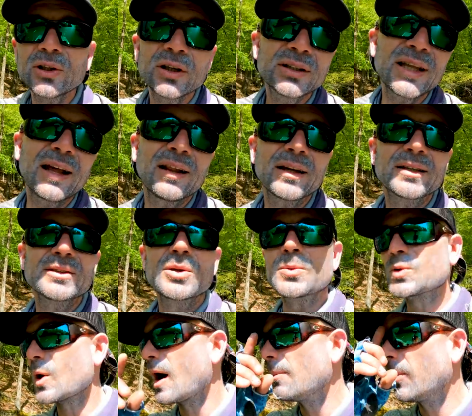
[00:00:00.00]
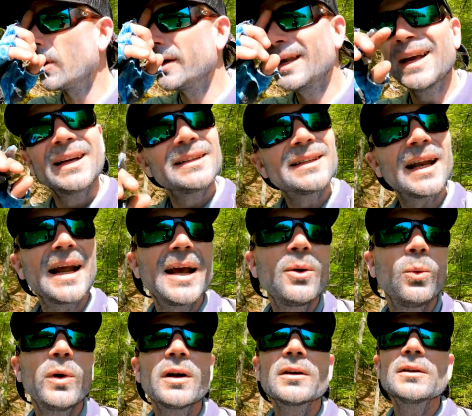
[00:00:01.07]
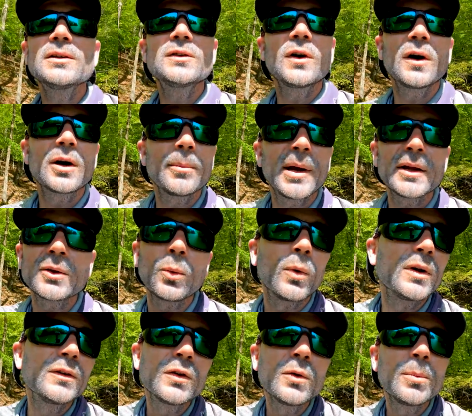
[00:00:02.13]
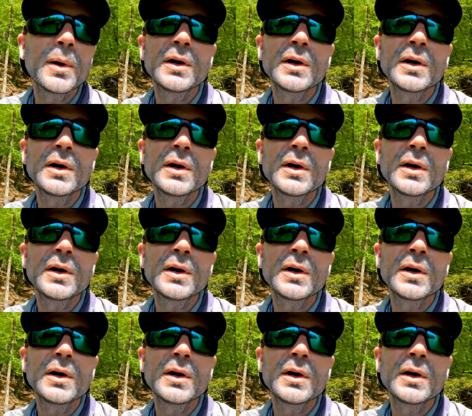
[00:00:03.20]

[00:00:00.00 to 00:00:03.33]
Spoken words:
sure to hit that like and subscribe button. Today, we're gonna talk about the 1-2